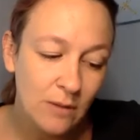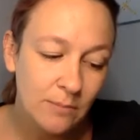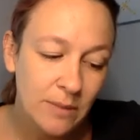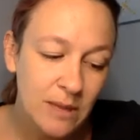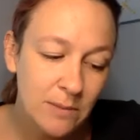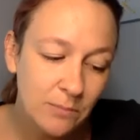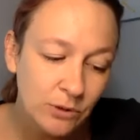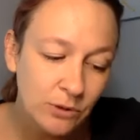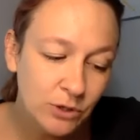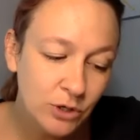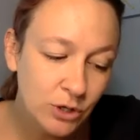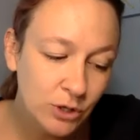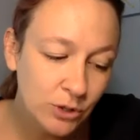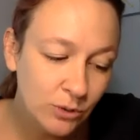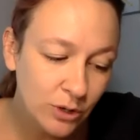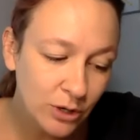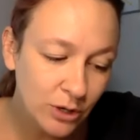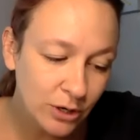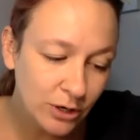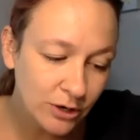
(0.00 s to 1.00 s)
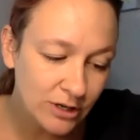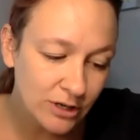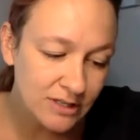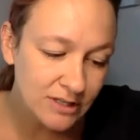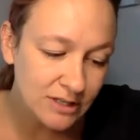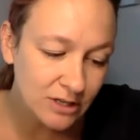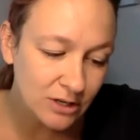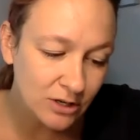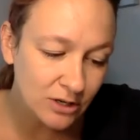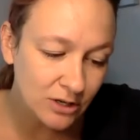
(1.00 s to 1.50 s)
people knew her as
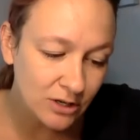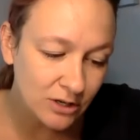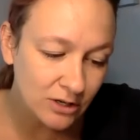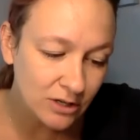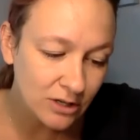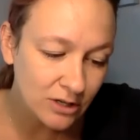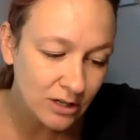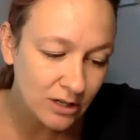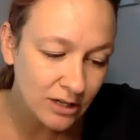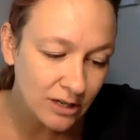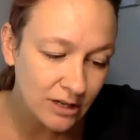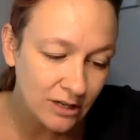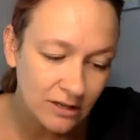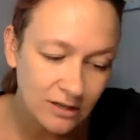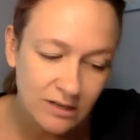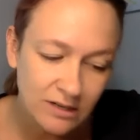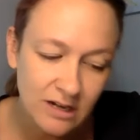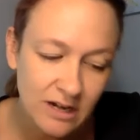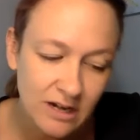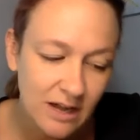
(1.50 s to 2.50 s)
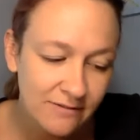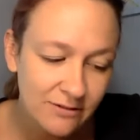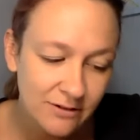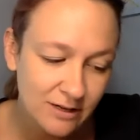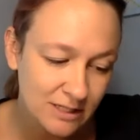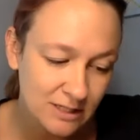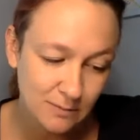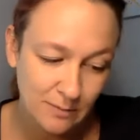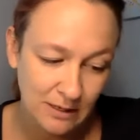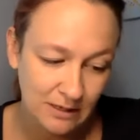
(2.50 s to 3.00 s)
a girl, never
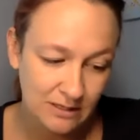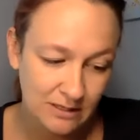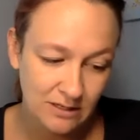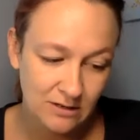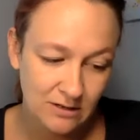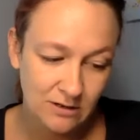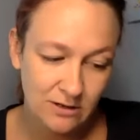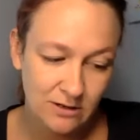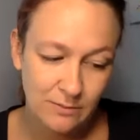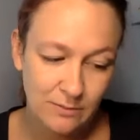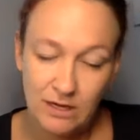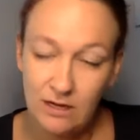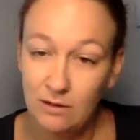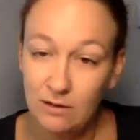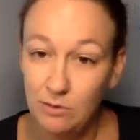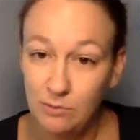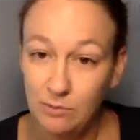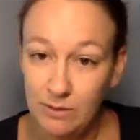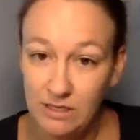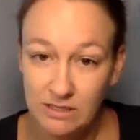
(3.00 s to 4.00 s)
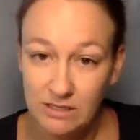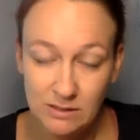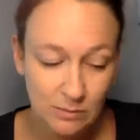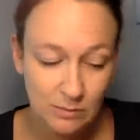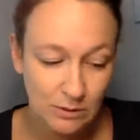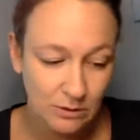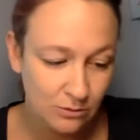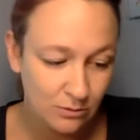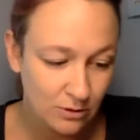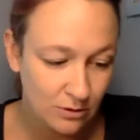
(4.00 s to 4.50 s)
expected her to become a peace
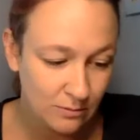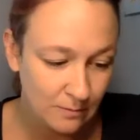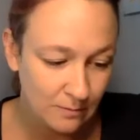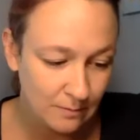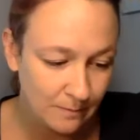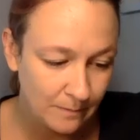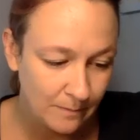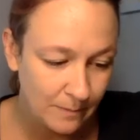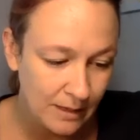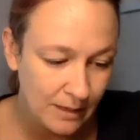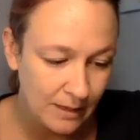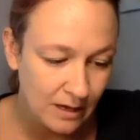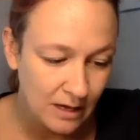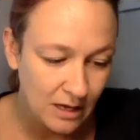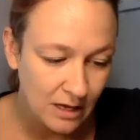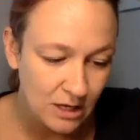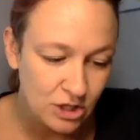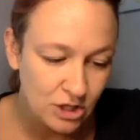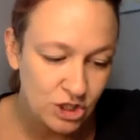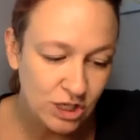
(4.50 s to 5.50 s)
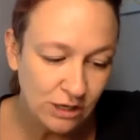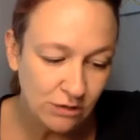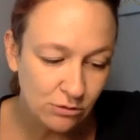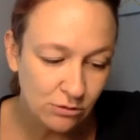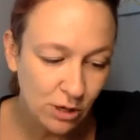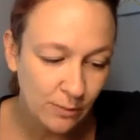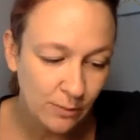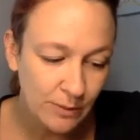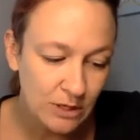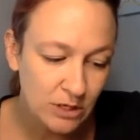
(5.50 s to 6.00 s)
pilgrim. She
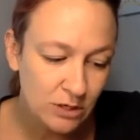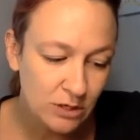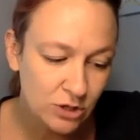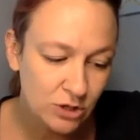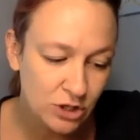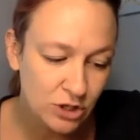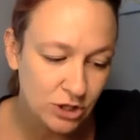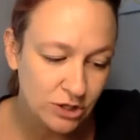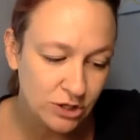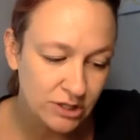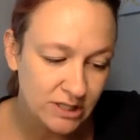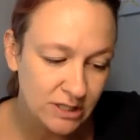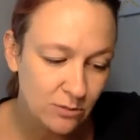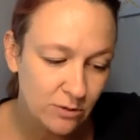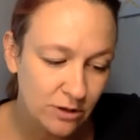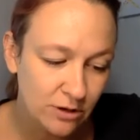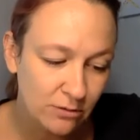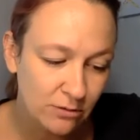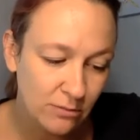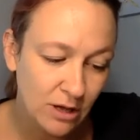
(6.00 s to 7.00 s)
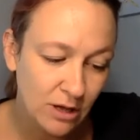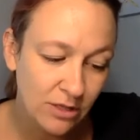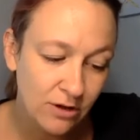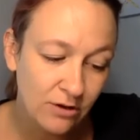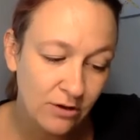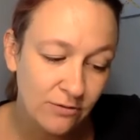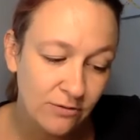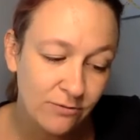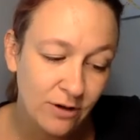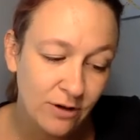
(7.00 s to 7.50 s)
grew up in New Jersey with her
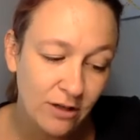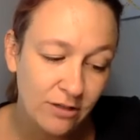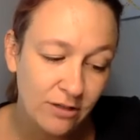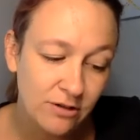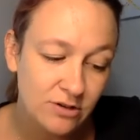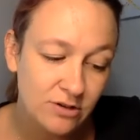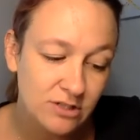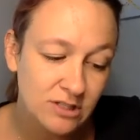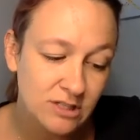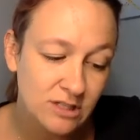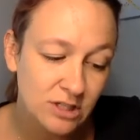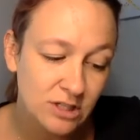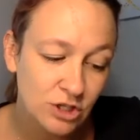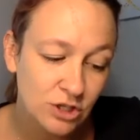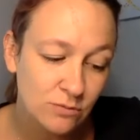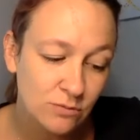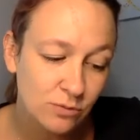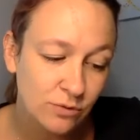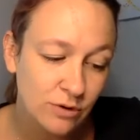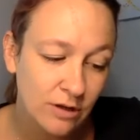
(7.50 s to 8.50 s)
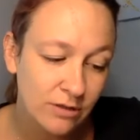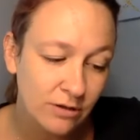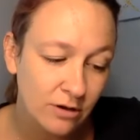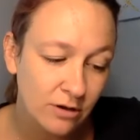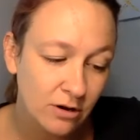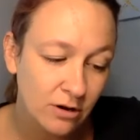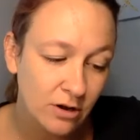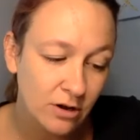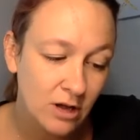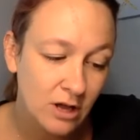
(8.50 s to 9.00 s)
mother, father, sister,
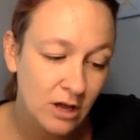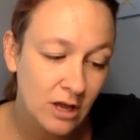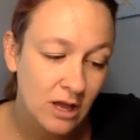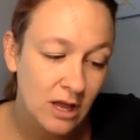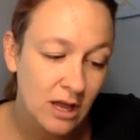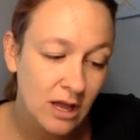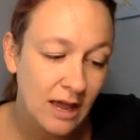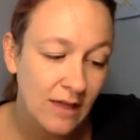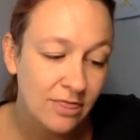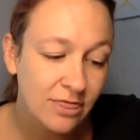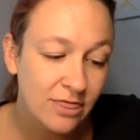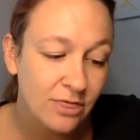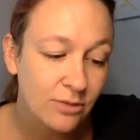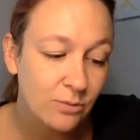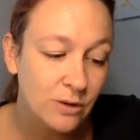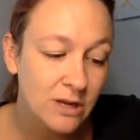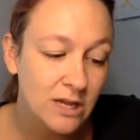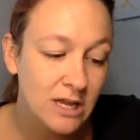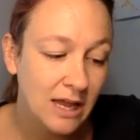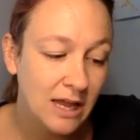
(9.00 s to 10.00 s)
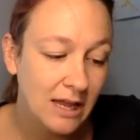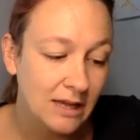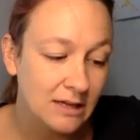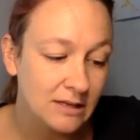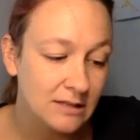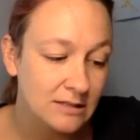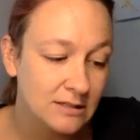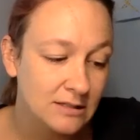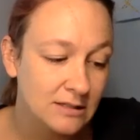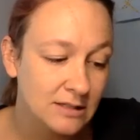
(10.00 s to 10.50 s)
brother, and 3
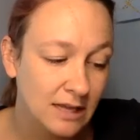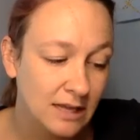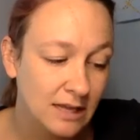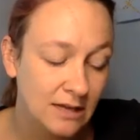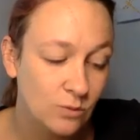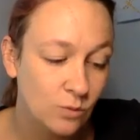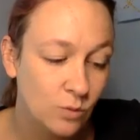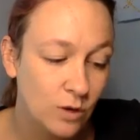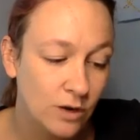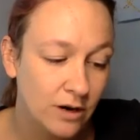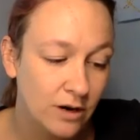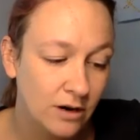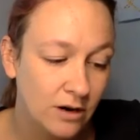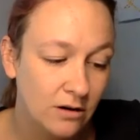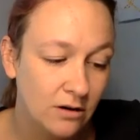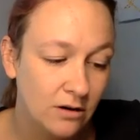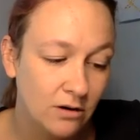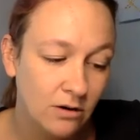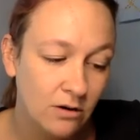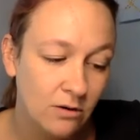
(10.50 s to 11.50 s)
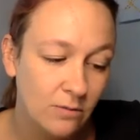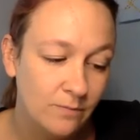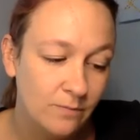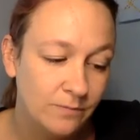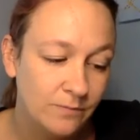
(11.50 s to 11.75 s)
aunts and 1 uncle.